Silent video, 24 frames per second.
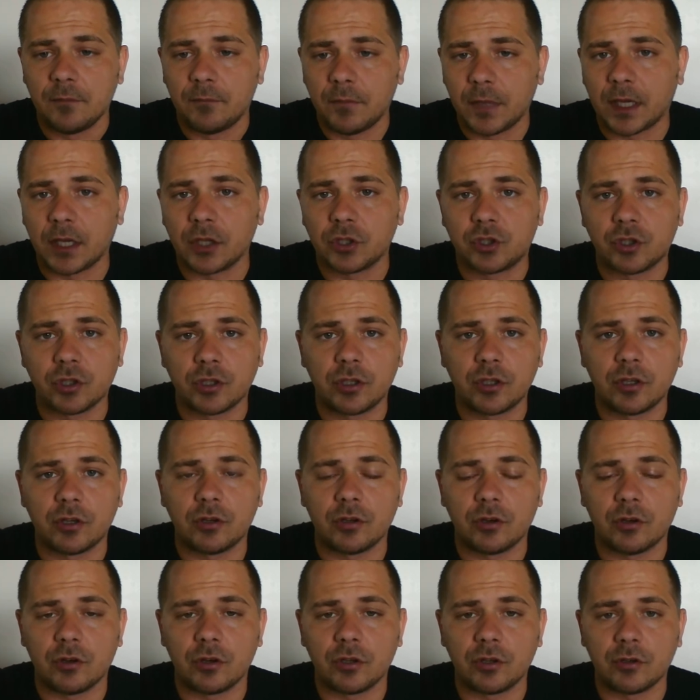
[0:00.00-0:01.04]
making sure
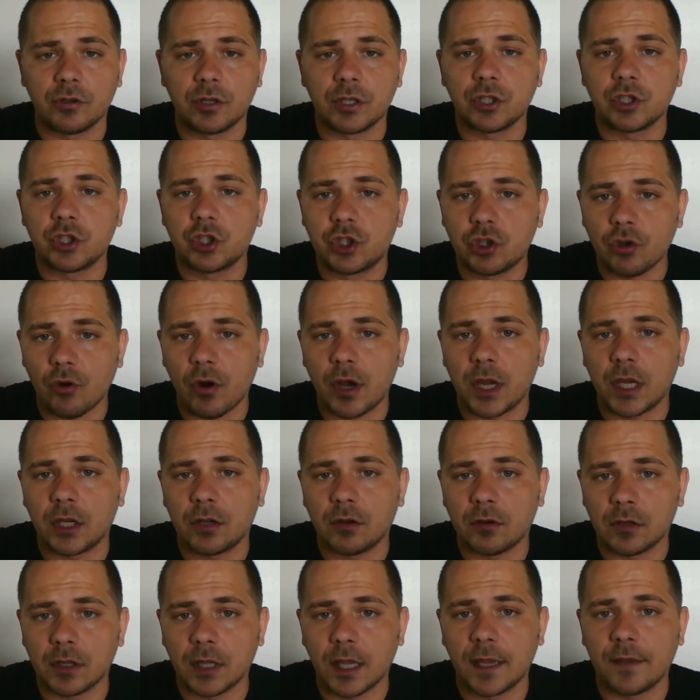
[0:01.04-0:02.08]
you're you're enjoying
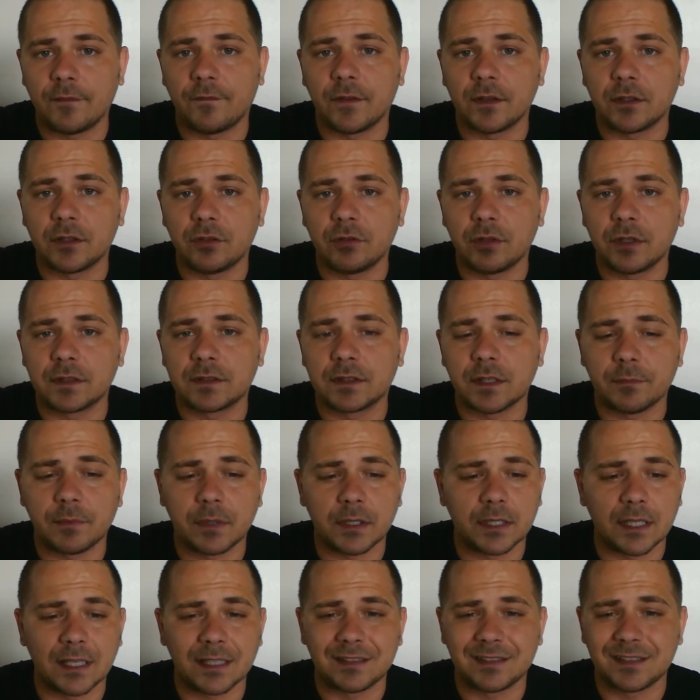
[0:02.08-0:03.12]
your life and doing
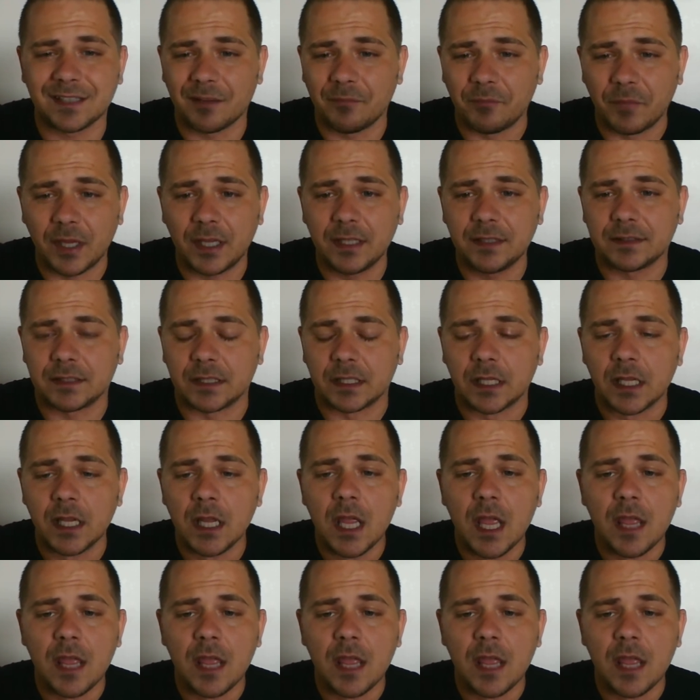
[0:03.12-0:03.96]
something that's amazing.